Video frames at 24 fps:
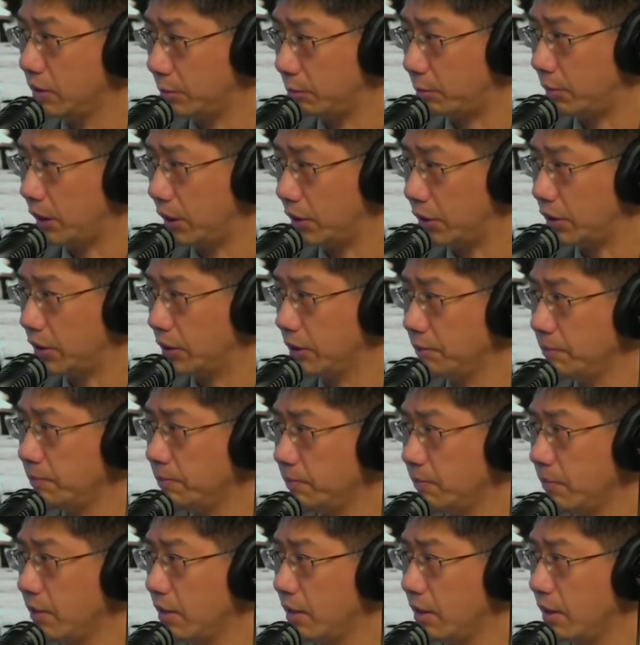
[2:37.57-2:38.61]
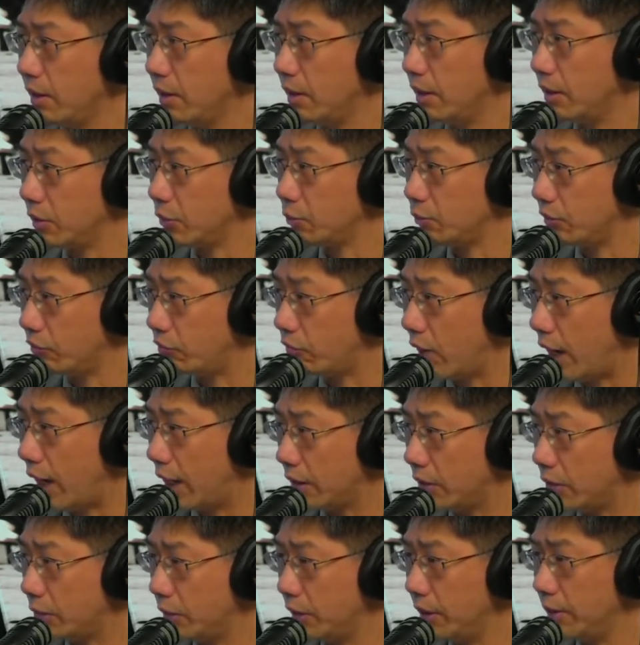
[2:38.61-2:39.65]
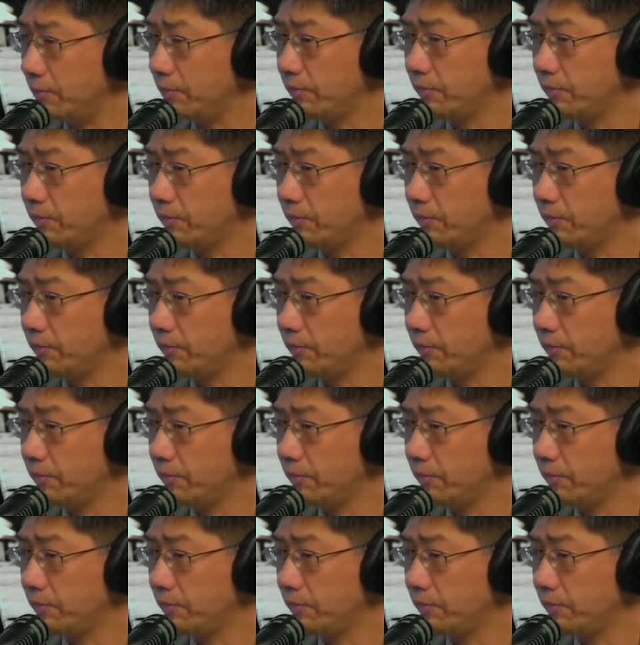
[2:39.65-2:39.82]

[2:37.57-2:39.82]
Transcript: depression that's refractory.